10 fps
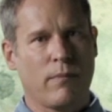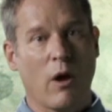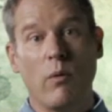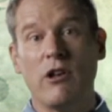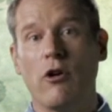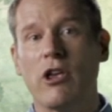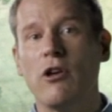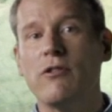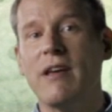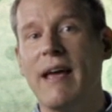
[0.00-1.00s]
When Don
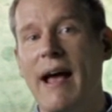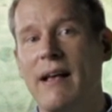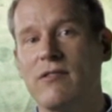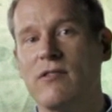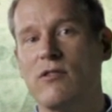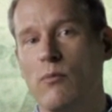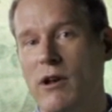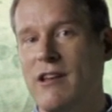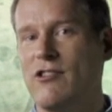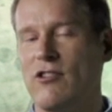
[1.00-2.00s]
Quixote asks
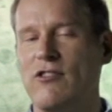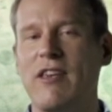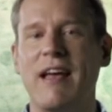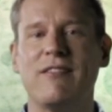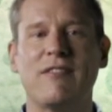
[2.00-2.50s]
what he just said,